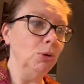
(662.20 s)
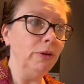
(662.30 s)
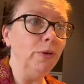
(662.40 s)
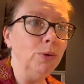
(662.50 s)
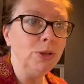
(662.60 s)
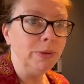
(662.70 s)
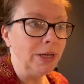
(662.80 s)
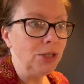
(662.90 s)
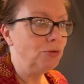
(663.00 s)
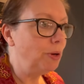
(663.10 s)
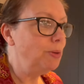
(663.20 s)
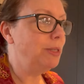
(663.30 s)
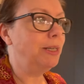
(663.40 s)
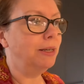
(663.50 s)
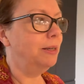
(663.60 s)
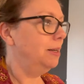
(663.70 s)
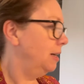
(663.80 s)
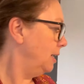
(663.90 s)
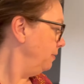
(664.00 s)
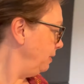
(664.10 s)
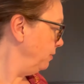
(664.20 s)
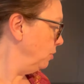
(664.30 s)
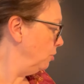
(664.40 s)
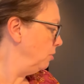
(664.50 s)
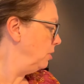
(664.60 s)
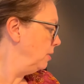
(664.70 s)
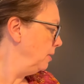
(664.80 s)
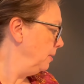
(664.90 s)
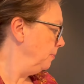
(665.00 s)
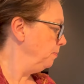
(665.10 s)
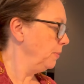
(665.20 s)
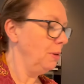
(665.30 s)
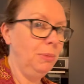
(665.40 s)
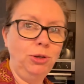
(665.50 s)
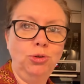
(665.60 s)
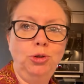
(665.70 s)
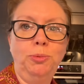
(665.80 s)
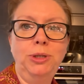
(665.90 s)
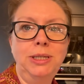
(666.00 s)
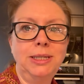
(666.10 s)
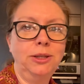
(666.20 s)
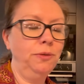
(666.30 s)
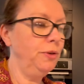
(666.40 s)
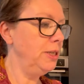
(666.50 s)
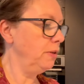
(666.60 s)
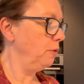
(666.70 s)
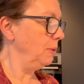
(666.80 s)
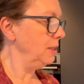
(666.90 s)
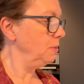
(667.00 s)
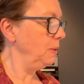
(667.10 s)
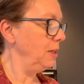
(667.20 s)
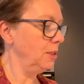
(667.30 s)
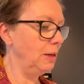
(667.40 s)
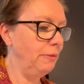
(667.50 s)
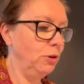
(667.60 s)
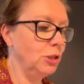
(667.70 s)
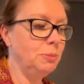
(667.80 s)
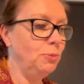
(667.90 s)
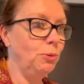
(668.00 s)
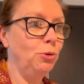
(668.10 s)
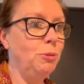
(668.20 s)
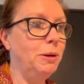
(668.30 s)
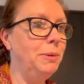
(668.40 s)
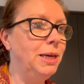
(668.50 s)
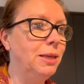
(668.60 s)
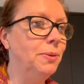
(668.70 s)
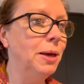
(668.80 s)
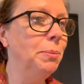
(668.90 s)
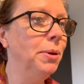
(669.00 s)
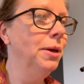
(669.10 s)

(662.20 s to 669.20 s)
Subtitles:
I'm looking forward to a nice roast dinner. And I've even got my Yorkshire puddings out the freezer from last week, so I haven't got to worry about making them.